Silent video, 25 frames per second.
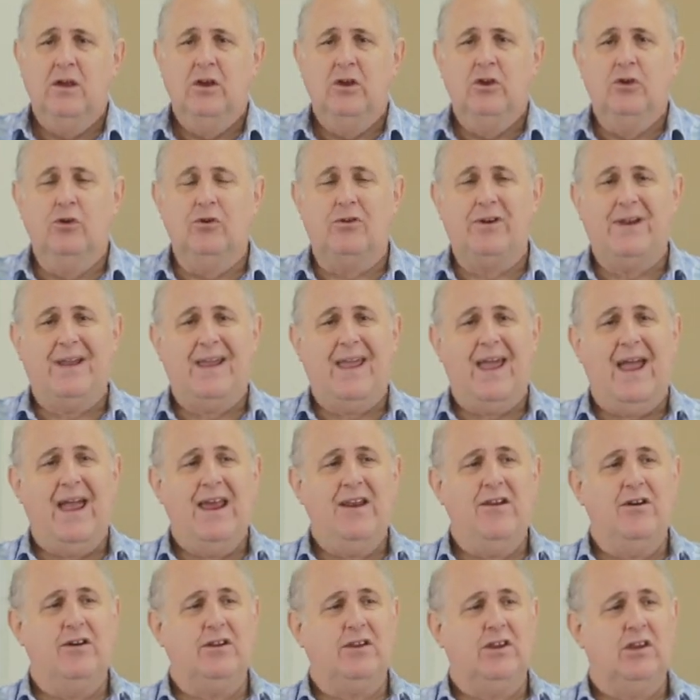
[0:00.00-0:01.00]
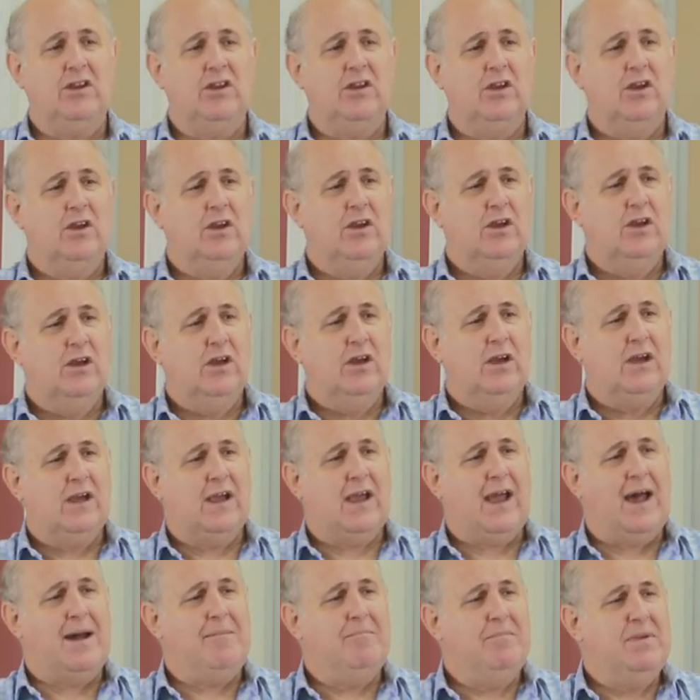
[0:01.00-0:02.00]
You cannot
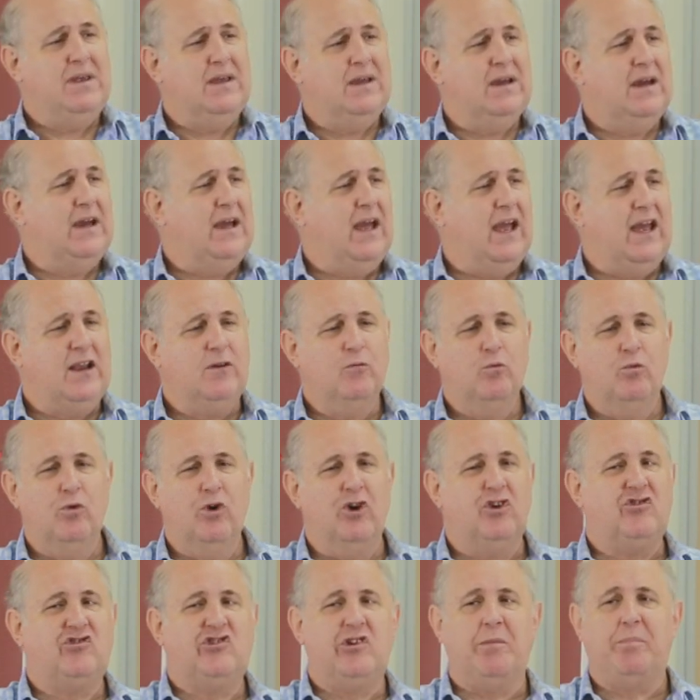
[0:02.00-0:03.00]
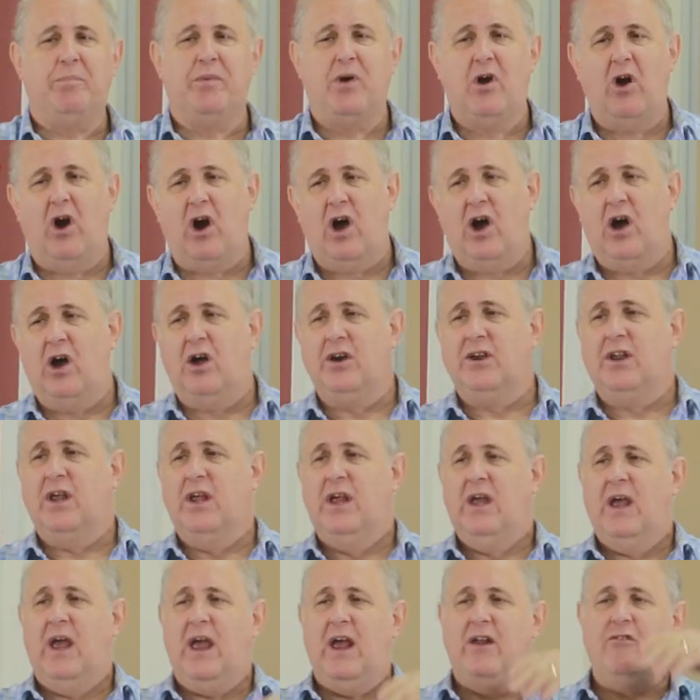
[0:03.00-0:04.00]
come here and worship God
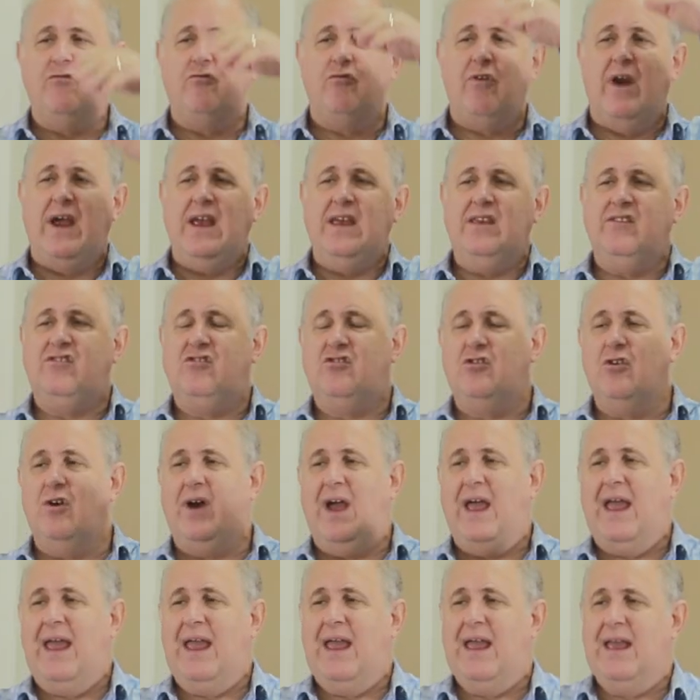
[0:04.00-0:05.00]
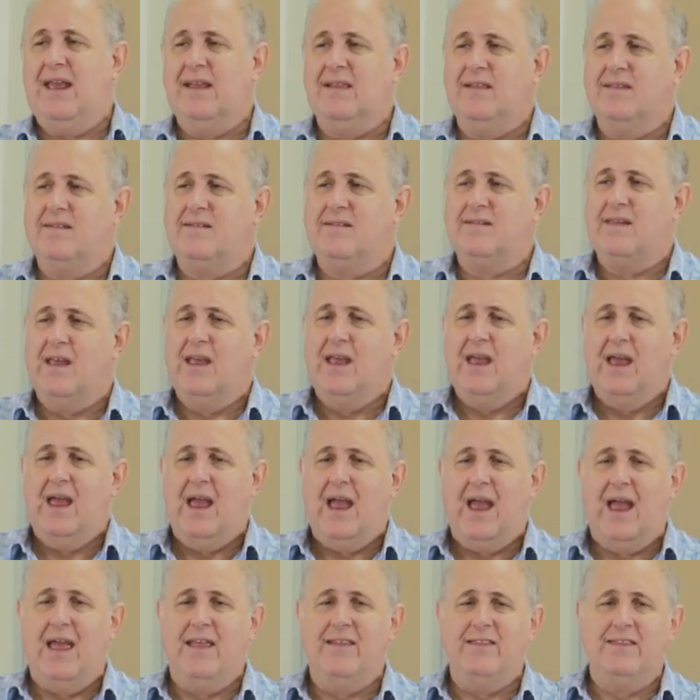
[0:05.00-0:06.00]
and raise your hands
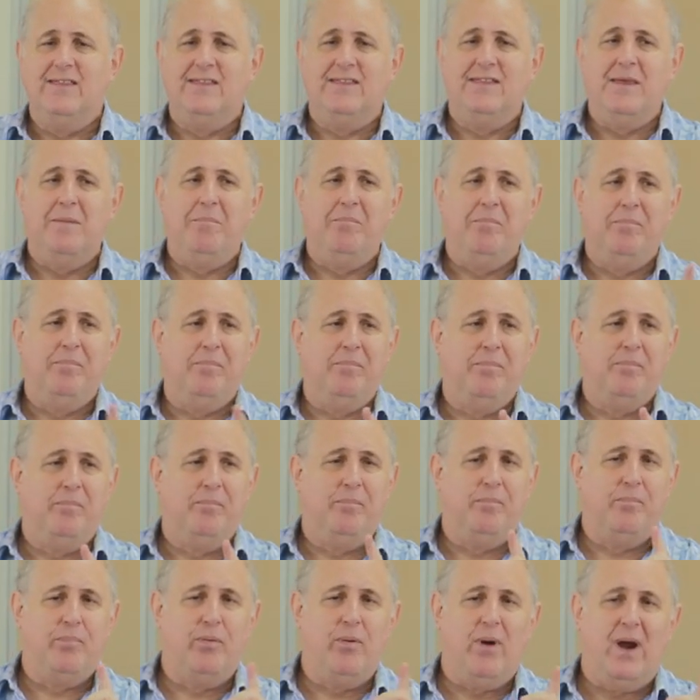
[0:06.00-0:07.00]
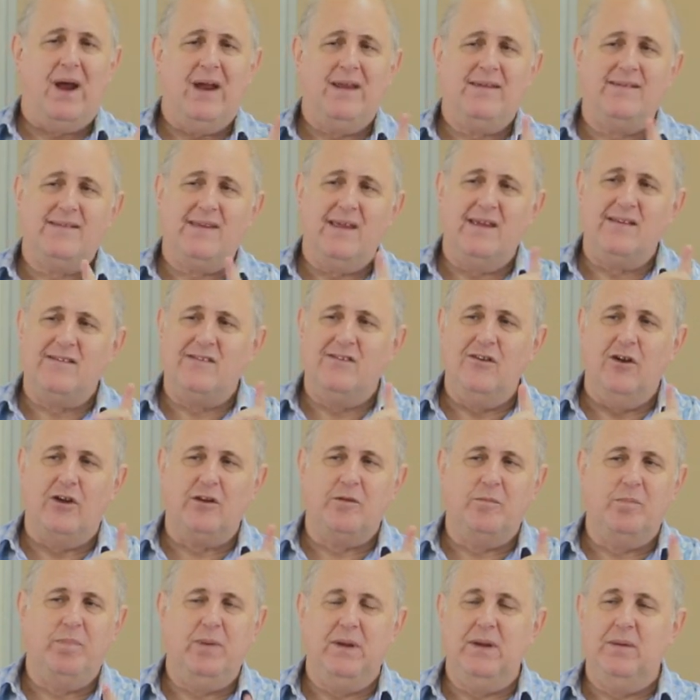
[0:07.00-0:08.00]
and the price has
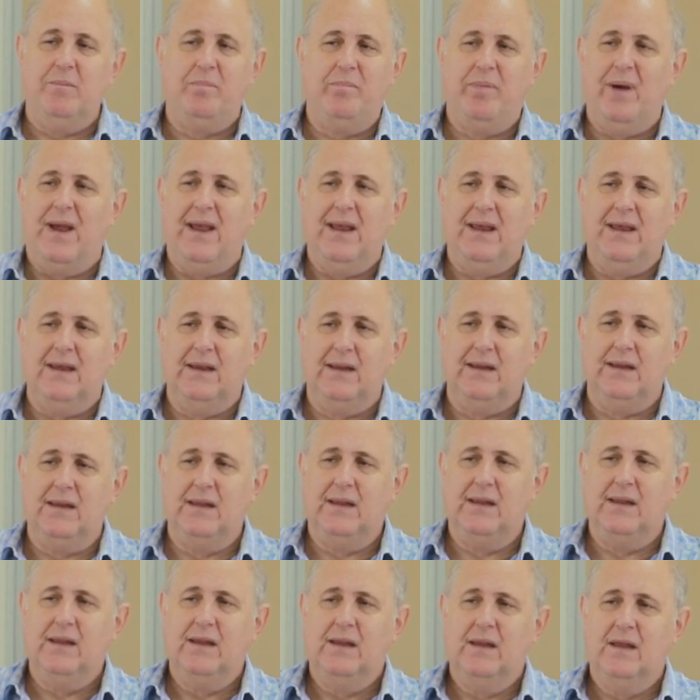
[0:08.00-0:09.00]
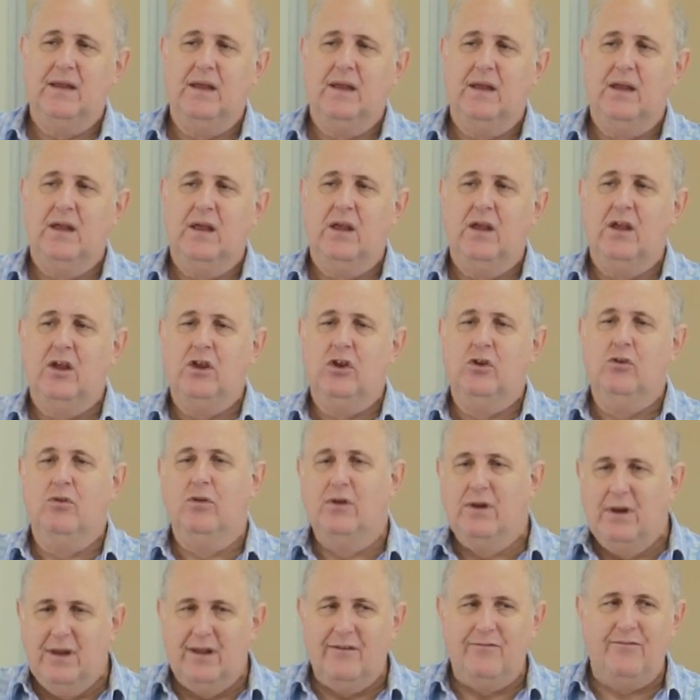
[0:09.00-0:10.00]
not been paid. You're
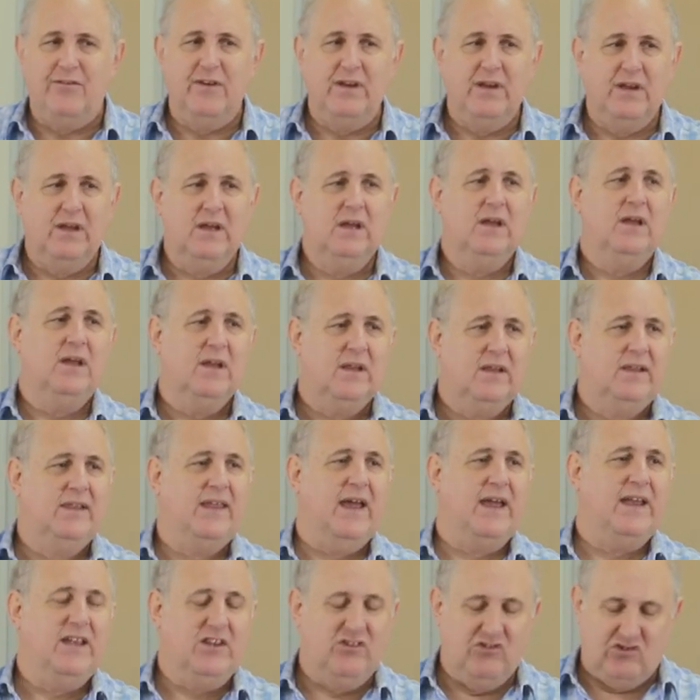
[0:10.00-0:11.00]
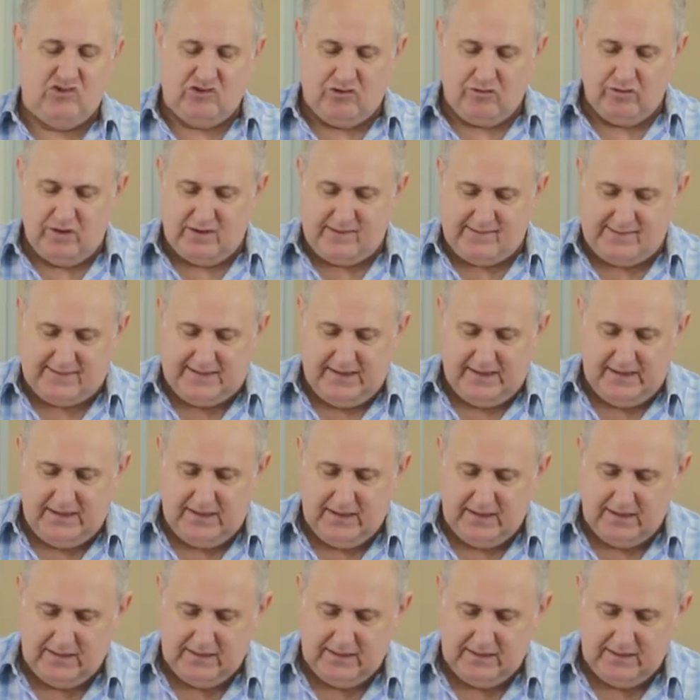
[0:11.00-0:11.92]
living dangerously.